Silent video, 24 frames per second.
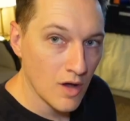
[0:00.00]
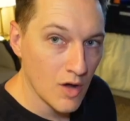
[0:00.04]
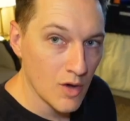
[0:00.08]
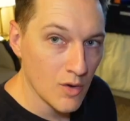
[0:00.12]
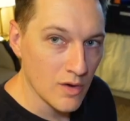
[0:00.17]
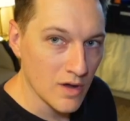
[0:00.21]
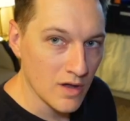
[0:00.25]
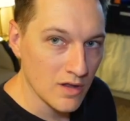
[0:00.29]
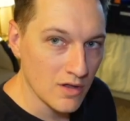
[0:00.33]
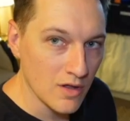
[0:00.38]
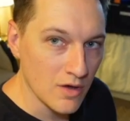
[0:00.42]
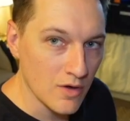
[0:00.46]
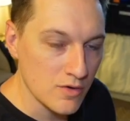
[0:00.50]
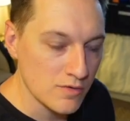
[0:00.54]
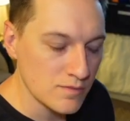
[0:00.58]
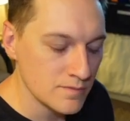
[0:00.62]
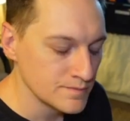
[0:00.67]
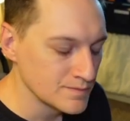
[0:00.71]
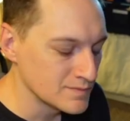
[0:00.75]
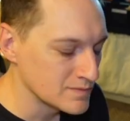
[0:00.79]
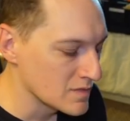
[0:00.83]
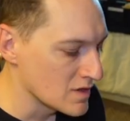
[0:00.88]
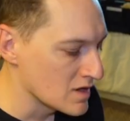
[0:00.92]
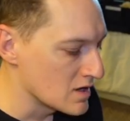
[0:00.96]
Oh, hello.
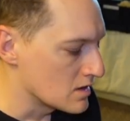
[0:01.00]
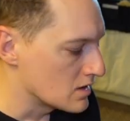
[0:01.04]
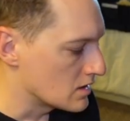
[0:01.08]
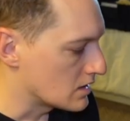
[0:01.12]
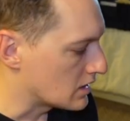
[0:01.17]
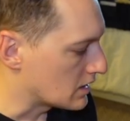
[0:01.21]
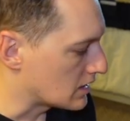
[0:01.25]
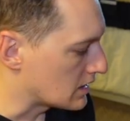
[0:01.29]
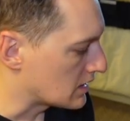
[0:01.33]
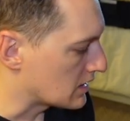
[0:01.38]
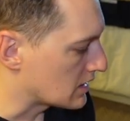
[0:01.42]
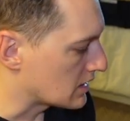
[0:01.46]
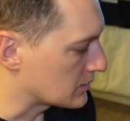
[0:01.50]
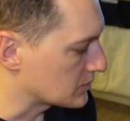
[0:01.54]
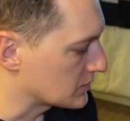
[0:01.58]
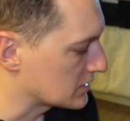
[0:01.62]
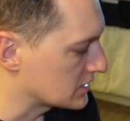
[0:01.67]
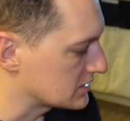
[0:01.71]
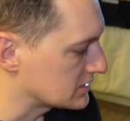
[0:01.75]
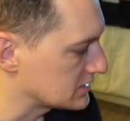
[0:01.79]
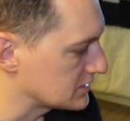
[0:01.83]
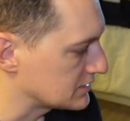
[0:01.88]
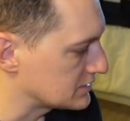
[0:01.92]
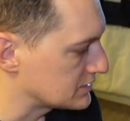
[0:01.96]
I'm going
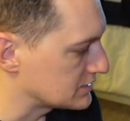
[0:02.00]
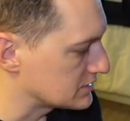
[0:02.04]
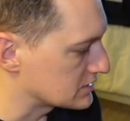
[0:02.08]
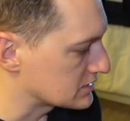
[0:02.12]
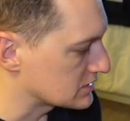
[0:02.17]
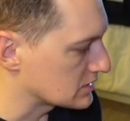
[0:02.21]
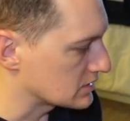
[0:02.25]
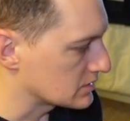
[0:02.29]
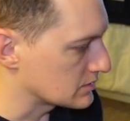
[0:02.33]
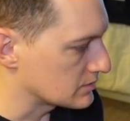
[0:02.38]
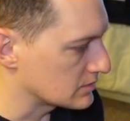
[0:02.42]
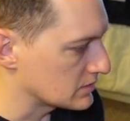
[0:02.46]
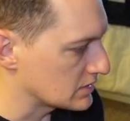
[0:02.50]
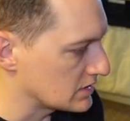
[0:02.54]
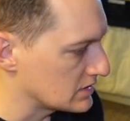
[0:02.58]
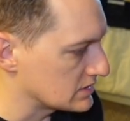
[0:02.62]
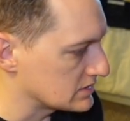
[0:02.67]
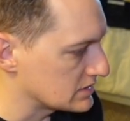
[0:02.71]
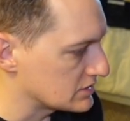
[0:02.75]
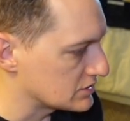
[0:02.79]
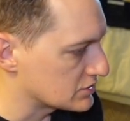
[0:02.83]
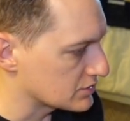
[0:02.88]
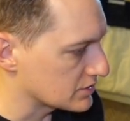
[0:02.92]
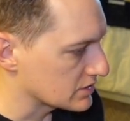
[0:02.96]
to teach you some
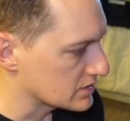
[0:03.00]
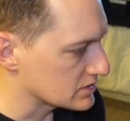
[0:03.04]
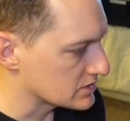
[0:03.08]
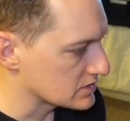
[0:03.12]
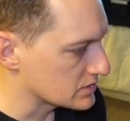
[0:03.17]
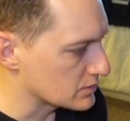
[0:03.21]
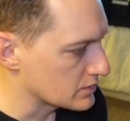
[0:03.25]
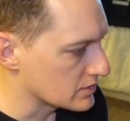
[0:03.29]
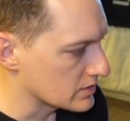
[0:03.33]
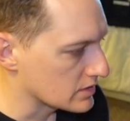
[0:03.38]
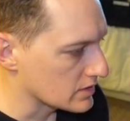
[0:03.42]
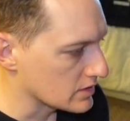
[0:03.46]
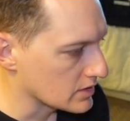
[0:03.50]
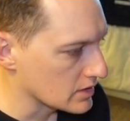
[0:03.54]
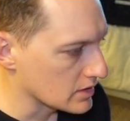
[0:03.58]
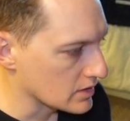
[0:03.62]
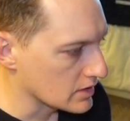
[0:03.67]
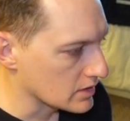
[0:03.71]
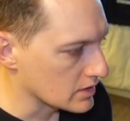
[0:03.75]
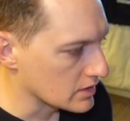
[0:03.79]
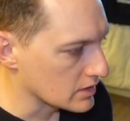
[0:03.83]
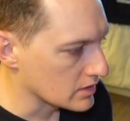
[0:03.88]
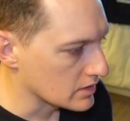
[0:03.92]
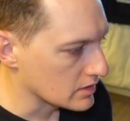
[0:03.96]
easy tricks with
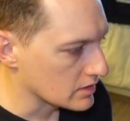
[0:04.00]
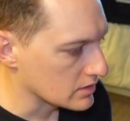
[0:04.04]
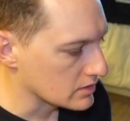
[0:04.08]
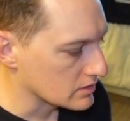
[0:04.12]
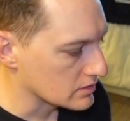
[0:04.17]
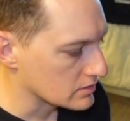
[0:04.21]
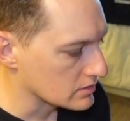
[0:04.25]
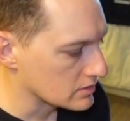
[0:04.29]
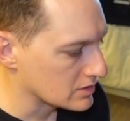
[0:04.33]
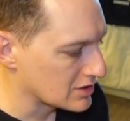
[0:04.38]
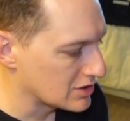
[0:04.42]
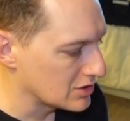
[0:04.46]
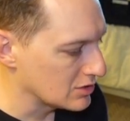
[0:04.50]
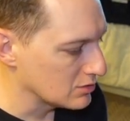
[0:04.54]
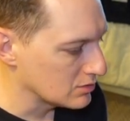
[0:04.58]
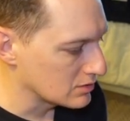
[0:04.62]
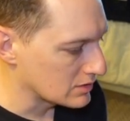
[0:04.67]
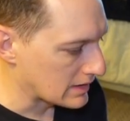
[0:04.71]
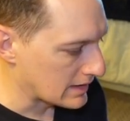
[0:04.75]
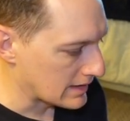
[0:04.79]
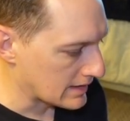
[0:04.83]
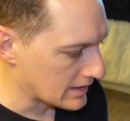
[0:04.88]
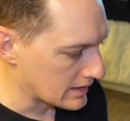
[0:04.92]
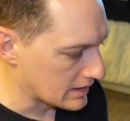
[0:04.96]

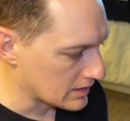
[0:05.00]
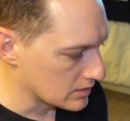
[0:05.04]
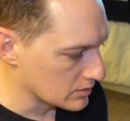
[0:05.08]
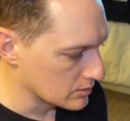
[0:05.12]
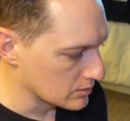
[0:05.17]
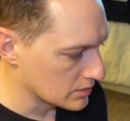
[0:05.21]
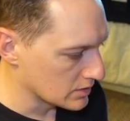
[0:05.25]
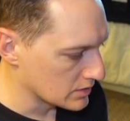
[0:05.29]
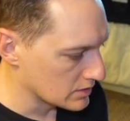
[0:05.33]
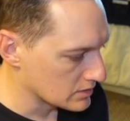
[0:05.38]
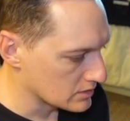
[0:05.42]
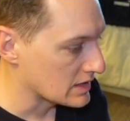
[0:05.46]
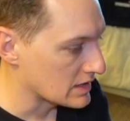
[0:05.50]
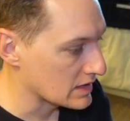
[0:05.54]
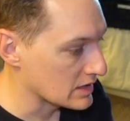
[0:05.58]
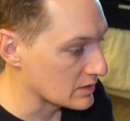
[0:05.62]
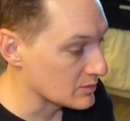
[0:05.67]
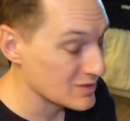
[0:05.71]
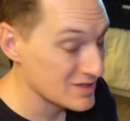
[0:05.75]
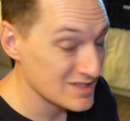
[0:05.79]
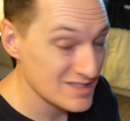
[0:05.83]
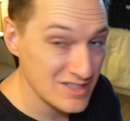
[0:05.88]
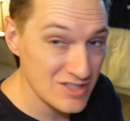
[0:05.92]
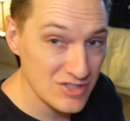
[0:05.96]
QLab. I'm
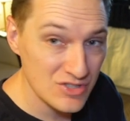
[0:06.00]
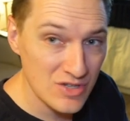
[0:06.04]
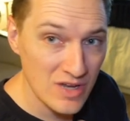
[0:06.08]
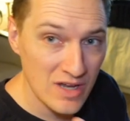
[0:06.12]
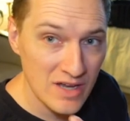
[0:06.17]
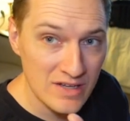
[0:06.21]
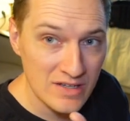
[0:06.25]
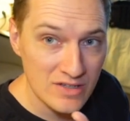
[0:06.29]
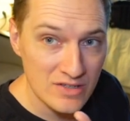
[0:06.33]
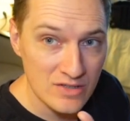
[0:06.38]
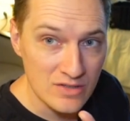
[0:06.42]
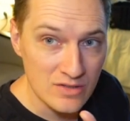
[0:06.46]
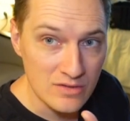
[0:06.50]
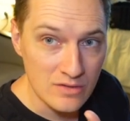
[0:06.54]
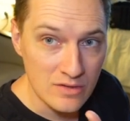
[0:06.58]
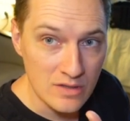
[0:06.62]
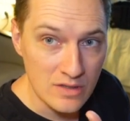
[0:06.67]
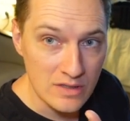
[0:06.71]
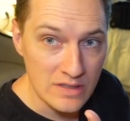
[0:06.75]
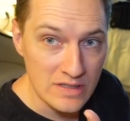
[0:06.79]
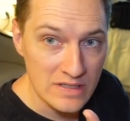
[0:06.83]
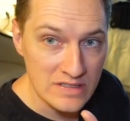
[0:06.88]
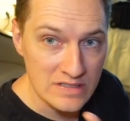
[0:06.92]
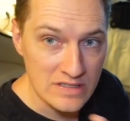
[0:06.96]
going to teach you how to do
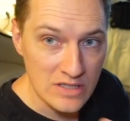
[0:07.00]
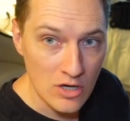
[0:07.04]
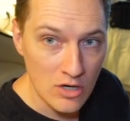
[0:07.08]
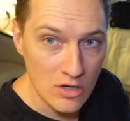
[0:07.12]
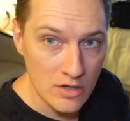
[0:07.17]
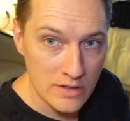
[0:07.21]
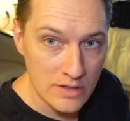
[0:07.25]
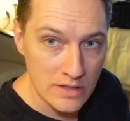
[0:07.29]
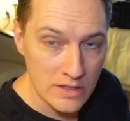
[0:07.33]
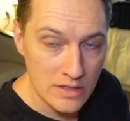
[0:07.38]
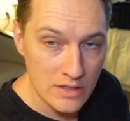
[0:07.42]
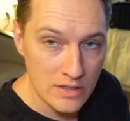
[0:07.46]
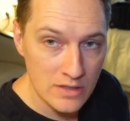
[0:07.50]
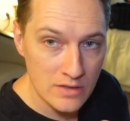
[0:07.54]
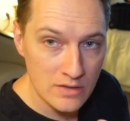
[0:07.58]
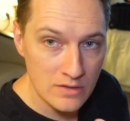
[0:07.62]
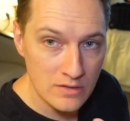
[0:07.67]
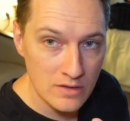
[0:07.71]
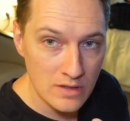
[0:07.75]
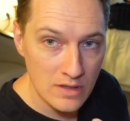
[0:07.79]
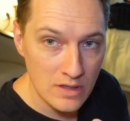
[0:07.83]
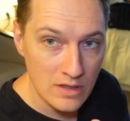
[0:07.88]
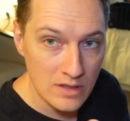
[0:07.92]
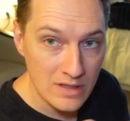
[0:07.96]
easy
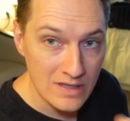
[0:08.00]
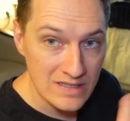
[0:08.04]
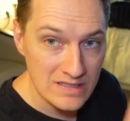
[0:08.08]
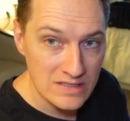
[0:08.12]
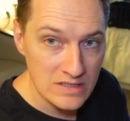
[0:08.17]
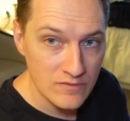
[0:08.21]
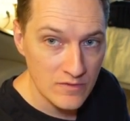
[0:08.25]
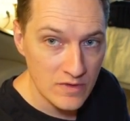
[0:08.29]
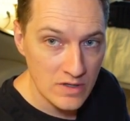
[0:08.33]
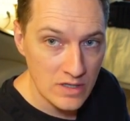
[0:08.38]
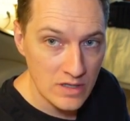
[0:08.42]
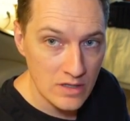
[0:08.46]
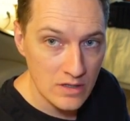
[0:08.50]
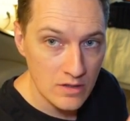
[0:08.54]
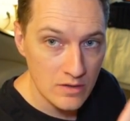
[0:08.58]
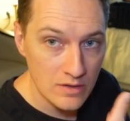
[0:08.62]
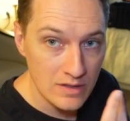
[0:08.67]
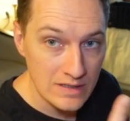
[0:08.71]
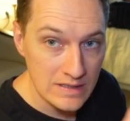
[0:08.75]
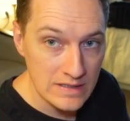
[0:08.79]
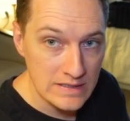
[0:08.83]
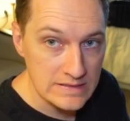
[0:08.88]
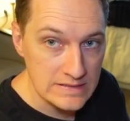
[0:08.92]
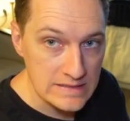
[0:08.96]
audio, easy video,
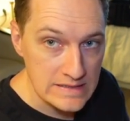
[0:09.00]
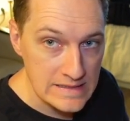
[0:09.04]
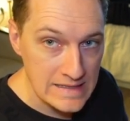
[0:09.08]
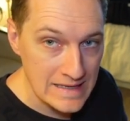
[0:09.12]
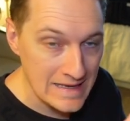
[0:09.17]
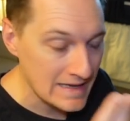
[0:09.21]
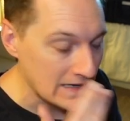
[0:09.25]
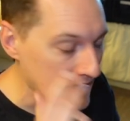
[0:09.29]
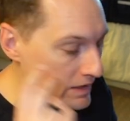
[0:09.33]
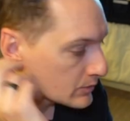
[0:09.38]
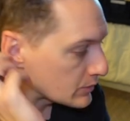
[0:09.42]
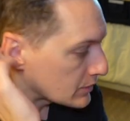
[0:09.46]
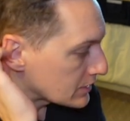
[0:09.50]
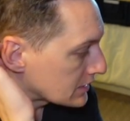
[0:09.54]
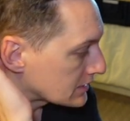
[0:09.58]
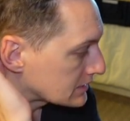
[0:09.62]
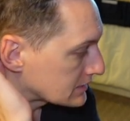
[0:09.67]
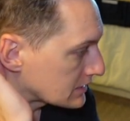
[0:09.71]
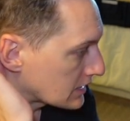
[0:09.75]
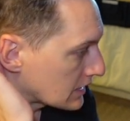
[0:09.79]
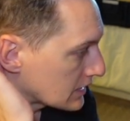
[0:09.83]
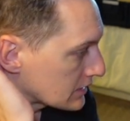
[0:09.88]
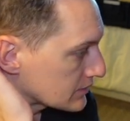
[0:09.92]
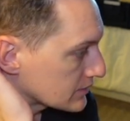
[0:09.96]
and easy camera.
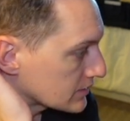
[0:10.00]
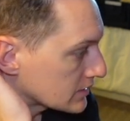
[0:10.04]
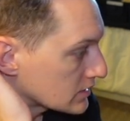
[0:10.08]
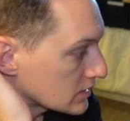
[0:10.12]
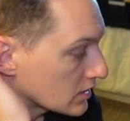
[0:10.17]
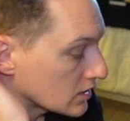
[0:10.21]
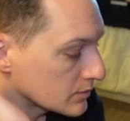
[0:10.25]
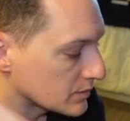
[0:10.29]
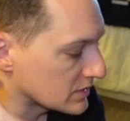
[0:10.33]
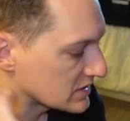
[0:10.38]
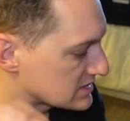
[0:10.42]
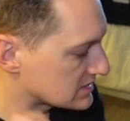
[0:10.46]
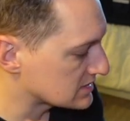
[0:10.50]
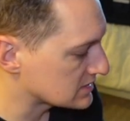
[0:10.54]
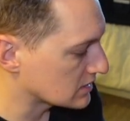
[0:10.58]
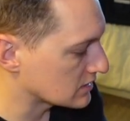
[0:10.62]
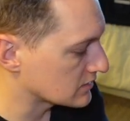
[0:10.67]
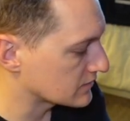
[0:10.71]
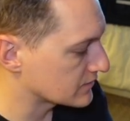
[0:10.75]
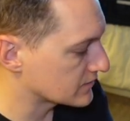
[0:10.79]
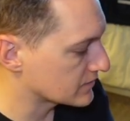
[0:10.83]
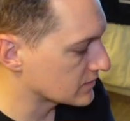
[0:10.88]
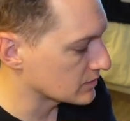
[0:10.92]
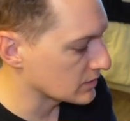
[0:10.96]
I run all my
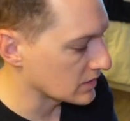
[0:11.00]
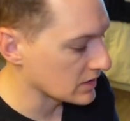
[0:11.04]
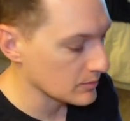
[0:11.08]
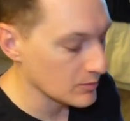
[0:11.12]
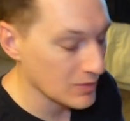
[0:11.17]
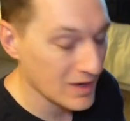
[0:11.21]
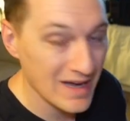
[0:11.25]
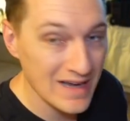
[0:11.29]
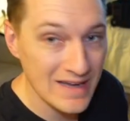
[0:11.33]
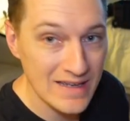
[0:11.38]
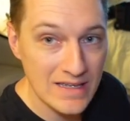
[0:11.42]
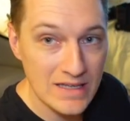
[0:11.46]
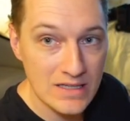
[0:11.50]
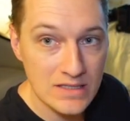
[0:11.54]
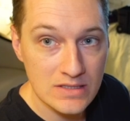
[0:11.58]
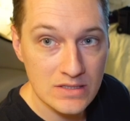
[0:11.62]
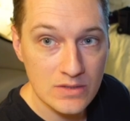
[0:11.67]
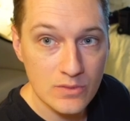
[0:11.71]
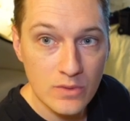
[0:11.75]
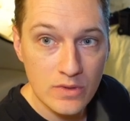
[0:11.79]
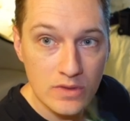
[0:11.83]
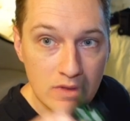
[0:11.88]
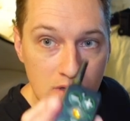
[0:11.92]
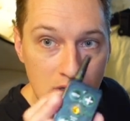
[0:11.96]
stuff from my pocket
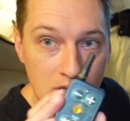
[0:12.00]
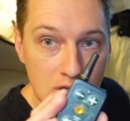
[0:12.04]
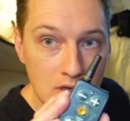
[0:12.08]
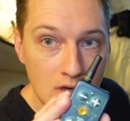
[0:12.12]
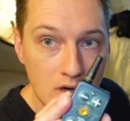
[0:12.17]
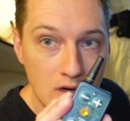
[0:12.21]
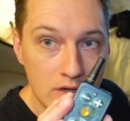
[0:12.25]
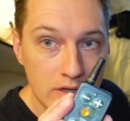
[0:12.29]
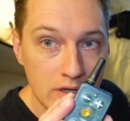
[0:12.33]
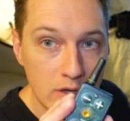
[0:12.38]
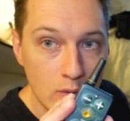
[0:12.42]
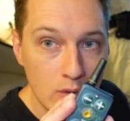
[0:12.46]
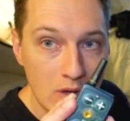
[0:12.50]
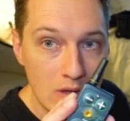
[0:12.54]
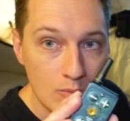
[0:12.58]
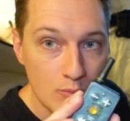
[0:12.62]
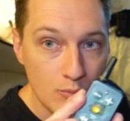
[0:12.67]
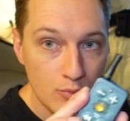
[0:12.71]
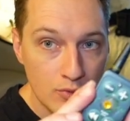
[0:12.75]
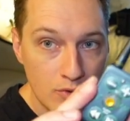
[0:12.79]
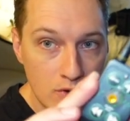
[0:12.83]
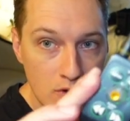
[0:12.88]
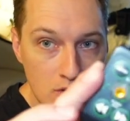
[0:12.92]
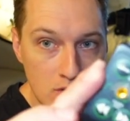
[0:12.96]
with the Audio 8
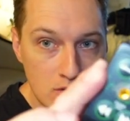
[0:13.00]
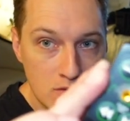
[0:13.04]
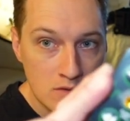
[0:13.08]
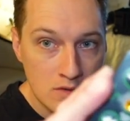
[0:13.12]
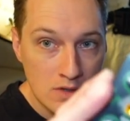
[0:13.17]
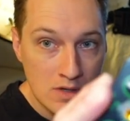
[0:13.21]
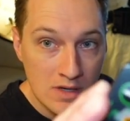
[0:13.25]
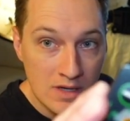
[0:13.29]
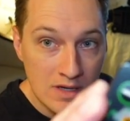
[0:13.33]
Pro.